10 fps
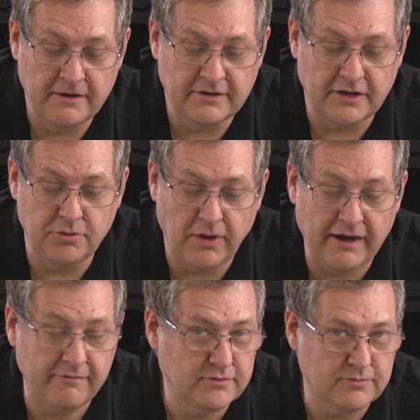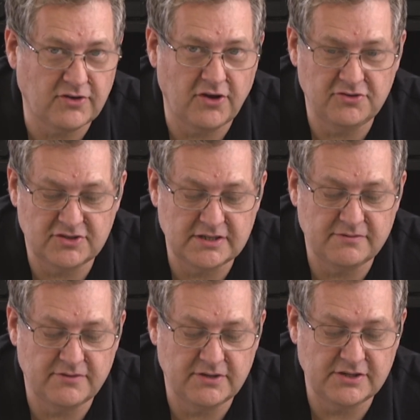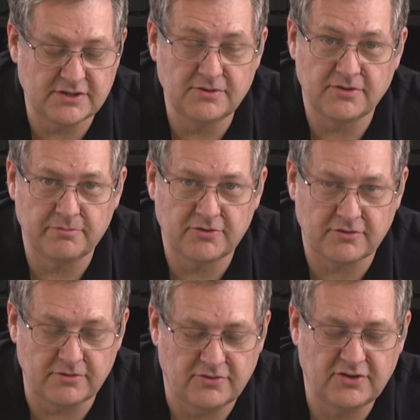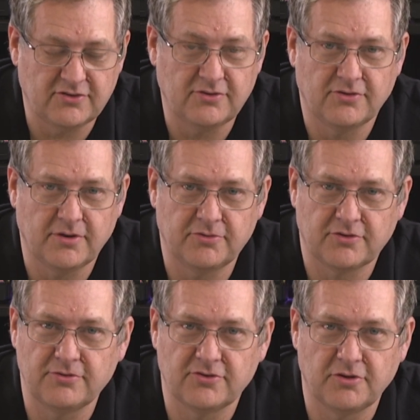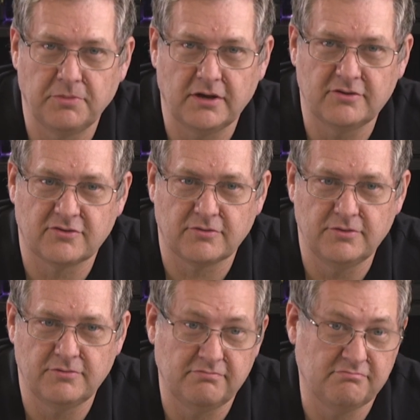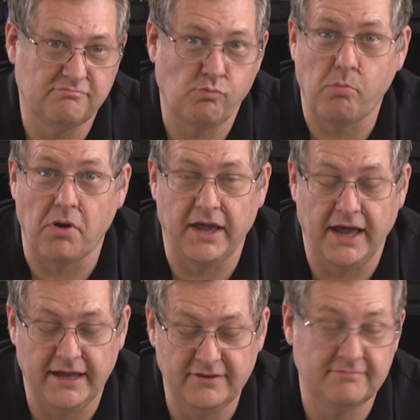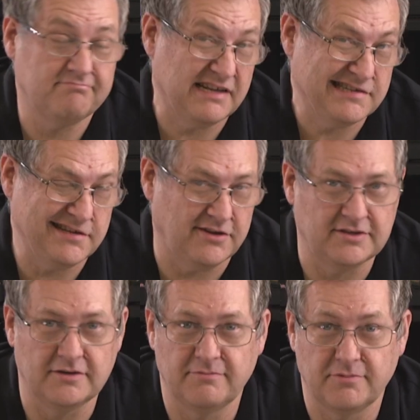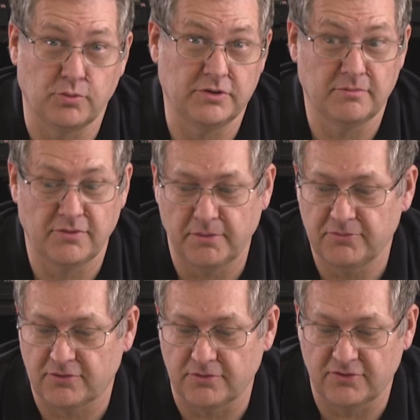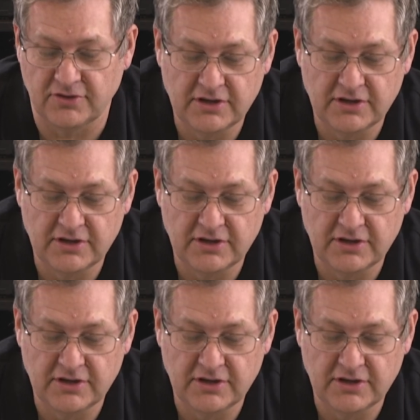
Now you have an alternative for these two thumb screws. These two thumb screws can be unscrewed by hand. That's the idea of calling them thumb screws.